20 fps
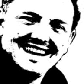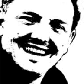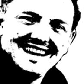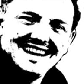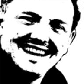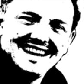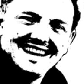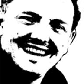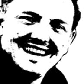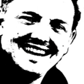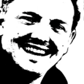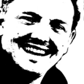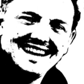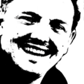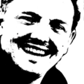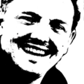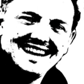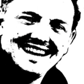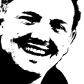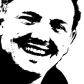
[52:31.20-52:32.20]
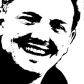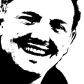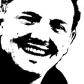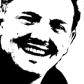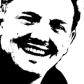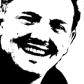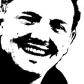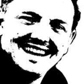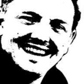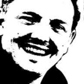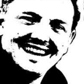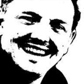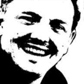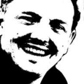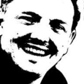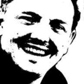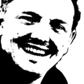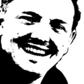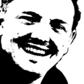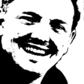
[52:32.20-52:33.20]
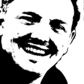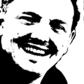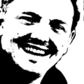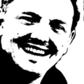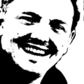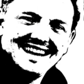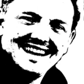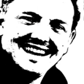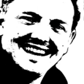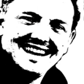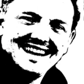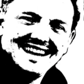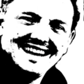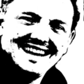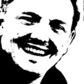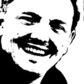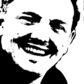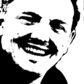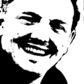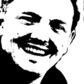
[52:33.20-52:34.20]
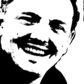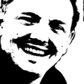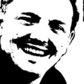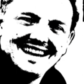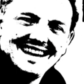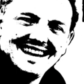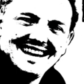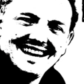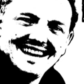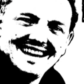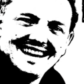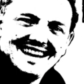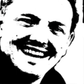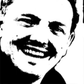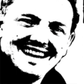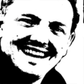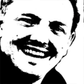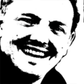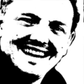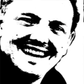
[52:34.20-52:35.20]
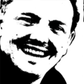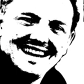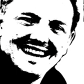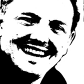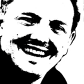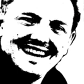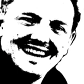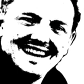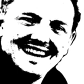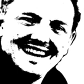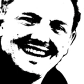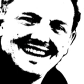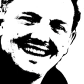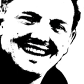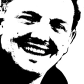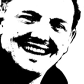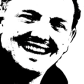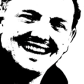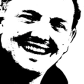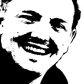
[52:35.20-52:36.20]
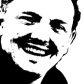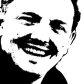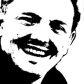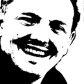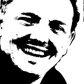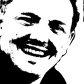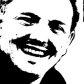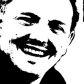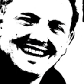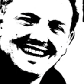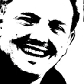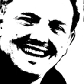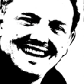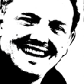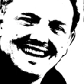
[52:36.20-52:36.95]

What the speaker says: Anything interesting also that you've seen that other people haven't noticed, send it through to us and we'll talk about it.